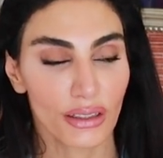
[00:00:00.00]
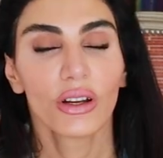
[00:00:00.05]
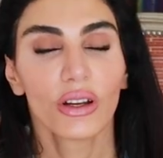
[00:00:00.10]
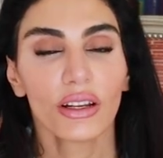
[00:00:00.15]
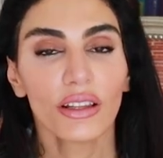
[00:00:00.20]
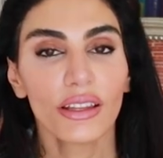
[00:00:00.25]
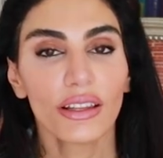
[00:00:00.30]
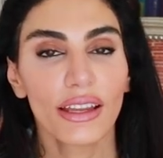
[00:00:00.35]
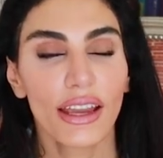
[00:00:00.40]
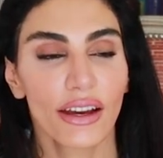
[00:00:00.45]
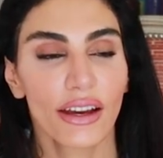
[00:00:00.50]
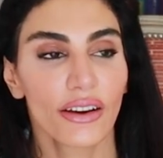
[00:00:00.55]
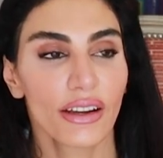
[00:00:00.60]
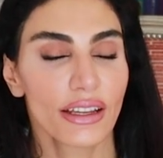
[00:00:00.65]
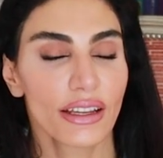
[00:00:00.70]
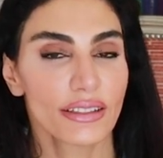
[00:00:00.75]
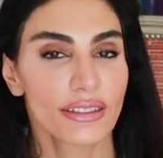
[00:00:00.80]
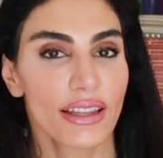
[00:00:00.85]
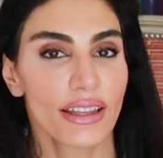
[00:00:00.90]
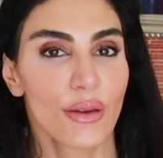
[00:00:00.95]
What are the
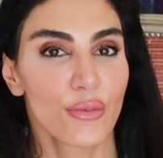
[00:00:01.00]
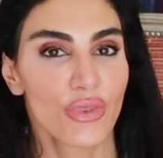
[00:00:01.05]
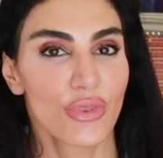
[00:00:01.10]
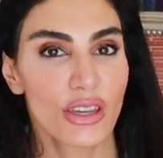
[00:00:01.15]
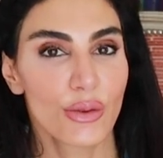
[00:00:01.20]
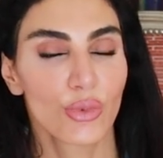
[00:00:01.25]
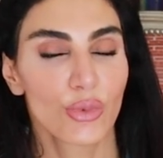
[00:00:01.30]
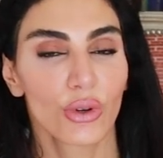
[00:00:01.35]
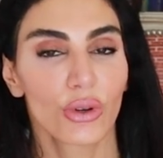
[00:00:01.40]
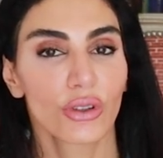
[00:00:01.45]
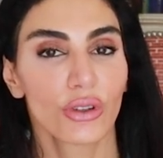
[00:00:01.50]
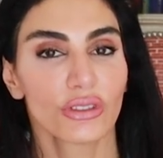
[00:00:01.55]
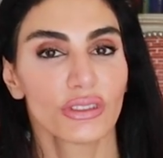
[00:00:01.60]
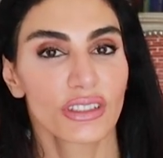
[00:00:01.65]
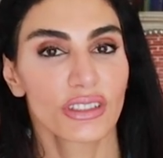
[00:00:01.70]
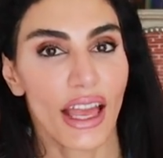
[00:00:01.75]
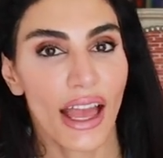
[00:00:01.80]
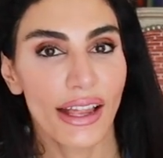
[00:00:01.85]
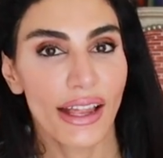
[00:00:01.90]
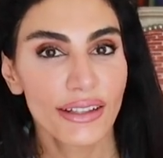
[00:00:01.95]
areas that people
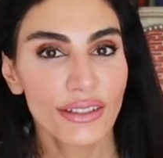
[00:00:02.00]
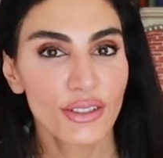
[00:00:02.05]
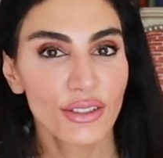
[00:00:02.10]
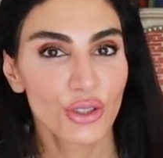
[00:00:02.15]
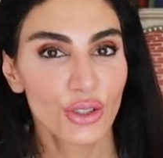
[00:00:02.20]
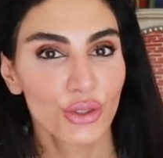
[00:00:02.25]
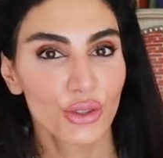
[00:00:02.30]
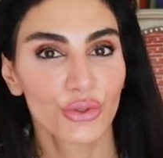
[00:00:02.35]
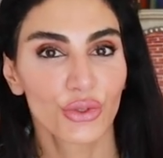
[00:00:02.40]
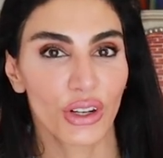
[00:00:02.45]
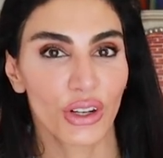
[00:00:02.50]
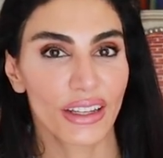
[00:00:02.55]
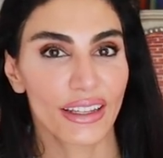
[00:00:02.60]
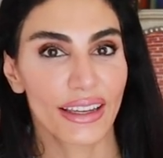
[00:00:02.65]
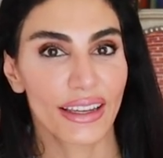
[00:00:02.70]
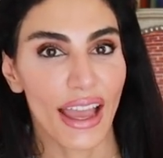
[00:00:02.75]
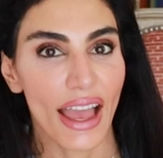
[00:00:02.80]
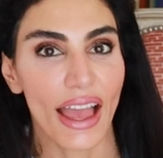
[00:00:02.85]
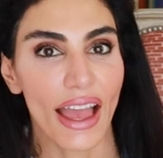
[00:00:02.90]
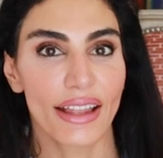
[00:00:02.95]
tend to
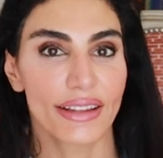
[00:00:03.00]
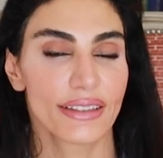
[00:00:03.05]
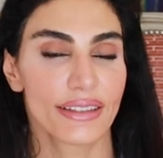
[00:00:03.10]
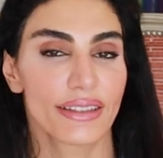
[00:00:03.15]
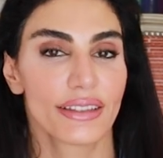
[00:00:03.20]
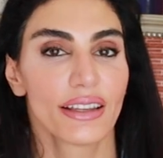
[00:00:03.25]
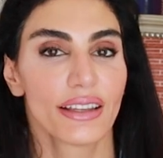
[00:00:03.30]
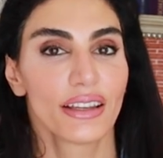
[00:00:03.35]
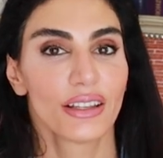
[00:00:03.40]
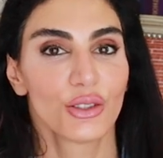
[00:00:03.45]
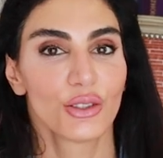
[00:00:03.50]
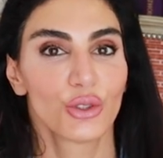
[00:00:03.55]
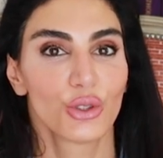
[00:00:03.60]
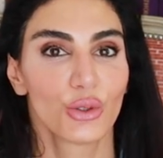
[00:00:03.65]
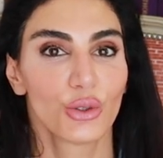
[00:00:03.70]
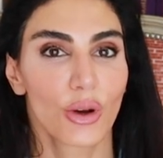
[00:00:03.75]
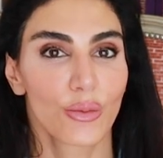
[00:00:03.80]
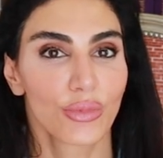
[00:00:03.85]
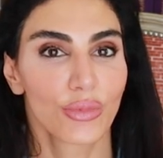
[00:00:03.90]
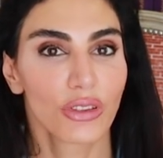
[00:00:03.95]
forget
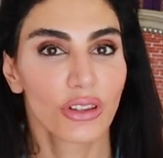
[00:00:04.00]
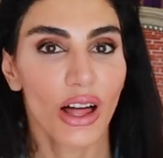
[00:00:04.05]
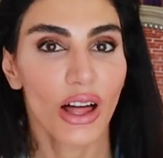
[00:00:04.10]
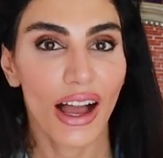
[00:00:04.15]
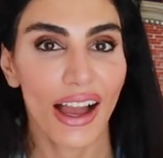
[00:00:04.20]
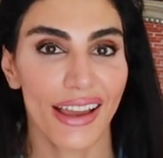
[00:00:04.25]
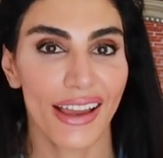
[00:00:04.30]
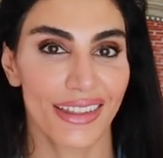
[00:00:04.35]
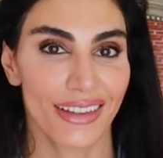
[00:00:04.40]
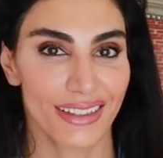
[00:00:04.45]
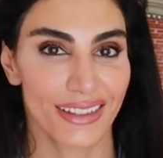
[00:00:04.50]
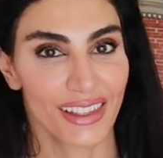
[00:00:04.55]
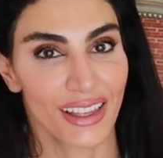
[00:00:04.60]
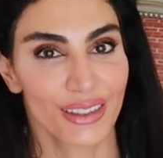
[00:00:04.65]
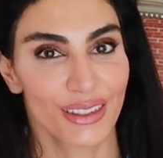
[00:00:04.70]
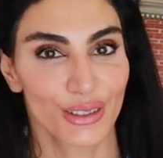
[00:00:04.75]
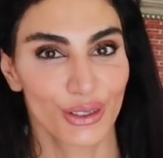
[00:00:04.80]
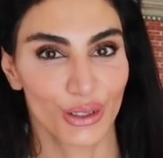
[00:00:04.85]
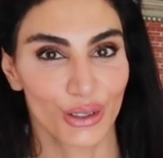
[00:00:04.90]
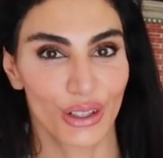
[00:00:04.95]
to apply the
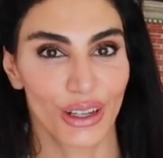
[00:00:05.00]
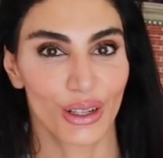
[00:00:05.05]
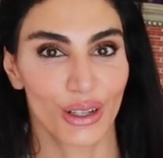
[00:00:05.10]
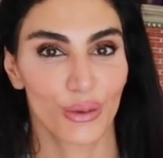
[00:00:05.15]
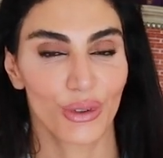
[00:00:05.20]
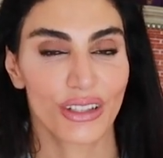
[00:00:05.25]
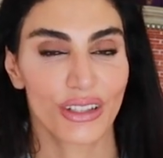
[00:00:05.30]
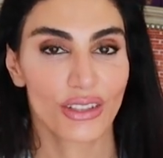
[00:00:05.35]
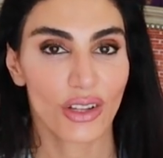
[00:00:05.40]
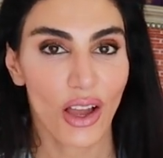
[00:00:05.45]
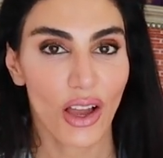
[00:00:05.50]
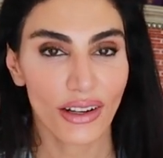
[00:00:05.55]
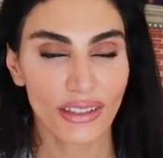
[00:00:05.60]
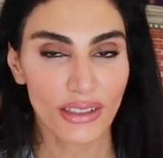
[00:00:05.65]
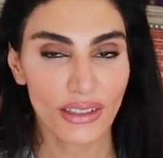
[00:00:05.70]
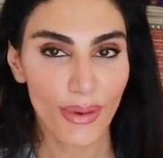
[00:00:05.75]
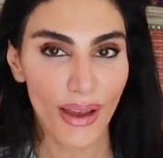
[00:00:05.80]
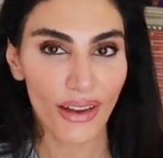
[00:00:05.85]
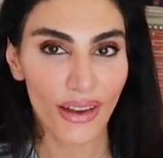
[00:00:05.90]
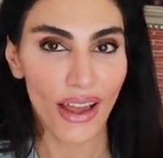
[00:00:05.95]
sunscreen. We
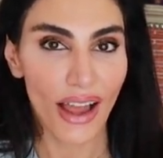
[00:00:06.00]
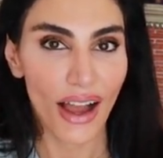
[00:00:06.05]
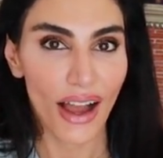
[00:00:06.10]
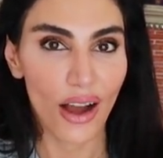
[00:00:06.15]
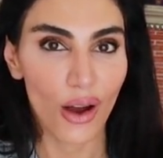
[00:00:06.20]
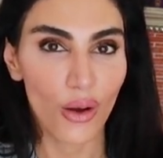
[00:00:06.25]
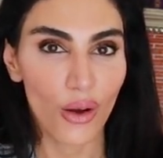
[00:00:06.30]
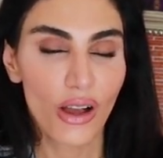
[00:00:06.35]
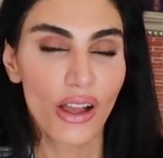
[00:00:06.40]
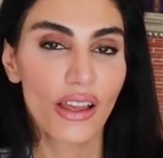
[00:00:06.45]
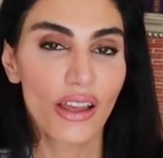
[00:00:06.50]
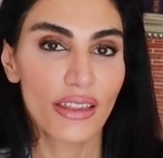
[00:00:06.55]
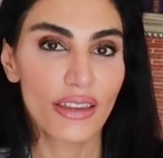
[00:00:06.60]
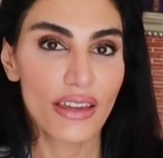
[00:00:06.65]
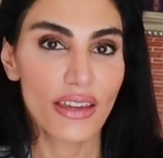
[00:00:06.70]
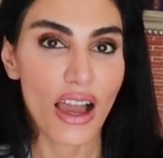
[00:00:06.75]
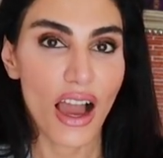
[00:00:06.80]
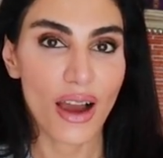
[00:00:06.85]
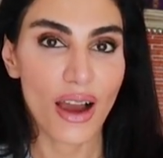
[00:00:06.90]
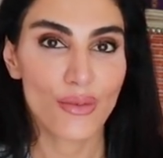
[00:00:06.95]
talked about how
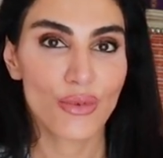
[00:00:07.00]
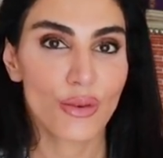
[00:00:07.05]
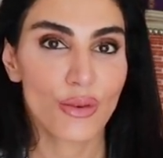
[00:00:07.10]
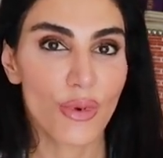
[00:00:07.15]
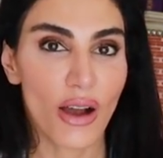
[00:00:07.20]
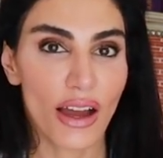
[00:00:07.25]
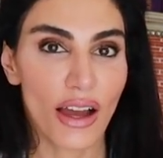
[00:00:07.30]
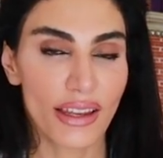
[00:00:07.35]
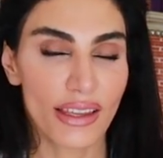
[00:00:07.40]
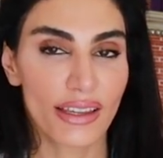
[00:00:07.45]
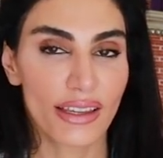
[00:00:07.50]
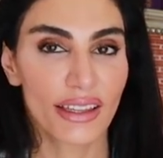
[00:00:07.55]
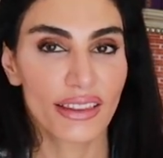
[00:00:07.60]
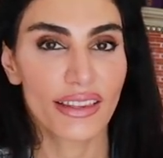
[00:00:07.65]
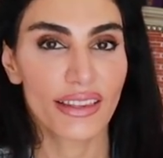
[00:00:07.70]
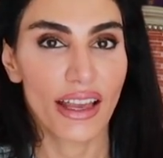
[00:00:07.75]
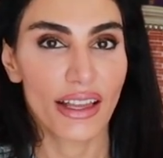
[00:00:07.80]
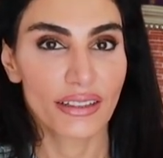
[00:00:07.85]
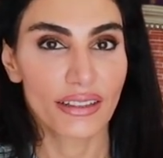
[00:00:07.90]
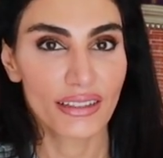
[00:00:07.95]
the upper body
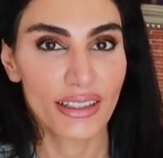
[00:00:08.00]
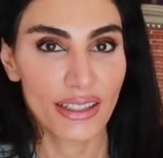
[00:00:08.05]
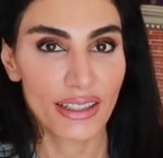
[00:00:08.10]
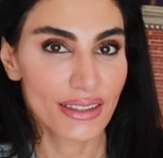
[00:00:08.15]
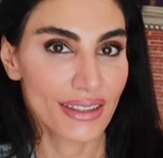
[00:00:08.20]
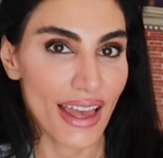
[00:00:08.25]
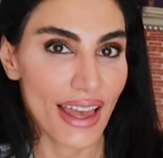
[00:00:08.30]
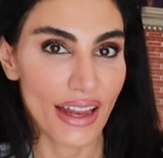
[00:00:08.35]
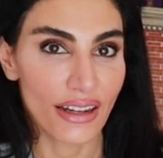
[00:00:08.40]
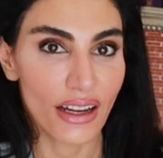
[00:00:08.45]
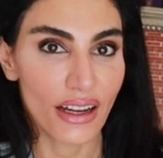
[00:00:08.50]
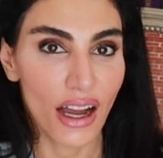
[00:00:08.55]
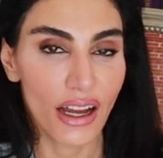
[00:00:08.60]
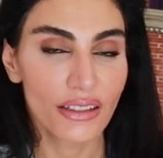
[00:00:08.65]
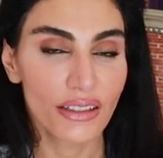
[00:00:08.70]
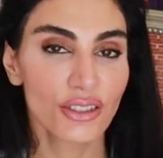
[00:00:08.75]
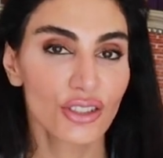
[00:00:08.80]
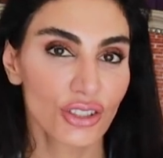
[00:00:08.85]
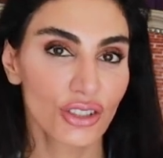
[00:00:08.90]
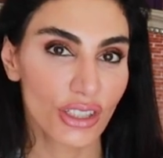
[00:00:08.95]
get that, gets that
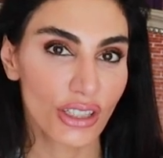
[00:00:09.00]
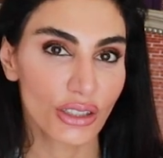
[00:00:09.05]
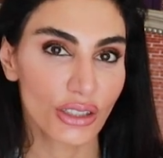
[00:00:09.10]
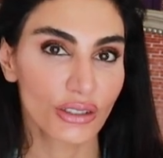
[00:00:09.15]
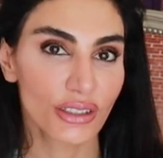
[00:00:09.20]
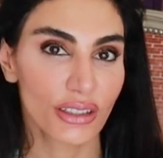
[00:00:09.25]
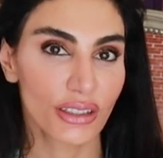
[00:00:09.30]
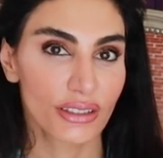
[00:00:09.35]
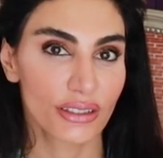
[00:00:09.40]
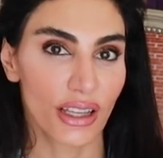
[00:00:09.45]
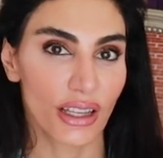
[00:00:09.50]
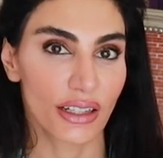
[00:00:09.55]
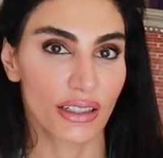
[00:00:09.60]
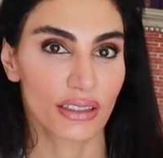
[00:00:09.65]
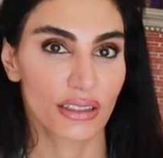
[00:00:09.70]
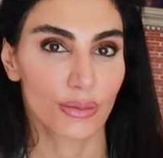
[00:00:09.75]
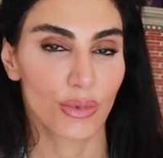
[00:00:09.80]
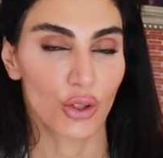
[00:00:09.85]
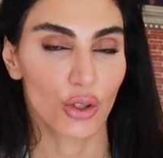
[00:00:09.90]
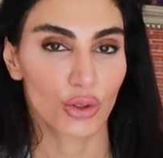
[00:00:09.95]
unshielded sun
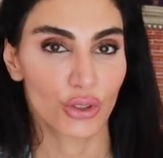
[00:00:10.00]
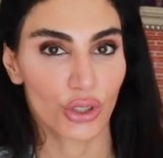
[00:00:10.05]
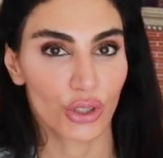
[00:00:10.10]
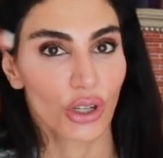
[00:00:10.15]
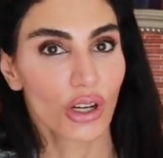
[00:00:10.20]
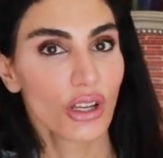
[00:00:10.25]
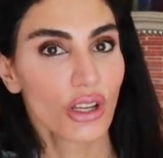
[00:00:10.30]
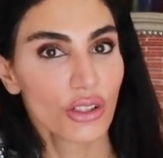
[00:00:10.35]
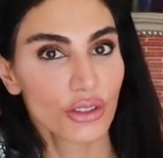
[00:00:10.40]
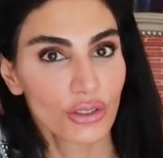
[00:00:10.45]
exposure.